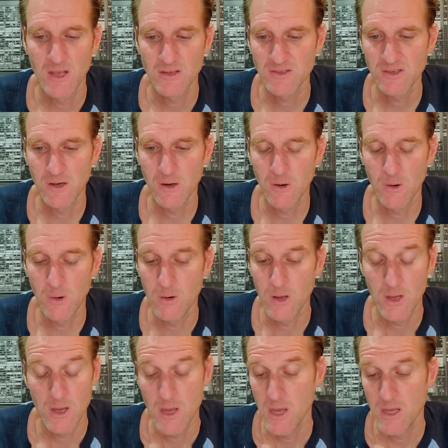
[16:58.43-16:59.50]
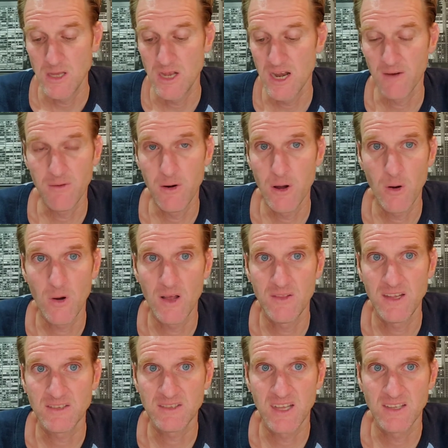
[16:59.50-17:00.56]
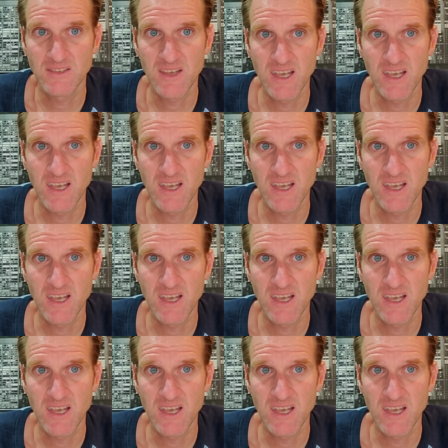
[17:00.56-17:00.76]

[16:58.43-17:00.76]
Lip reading: So you never know on these things.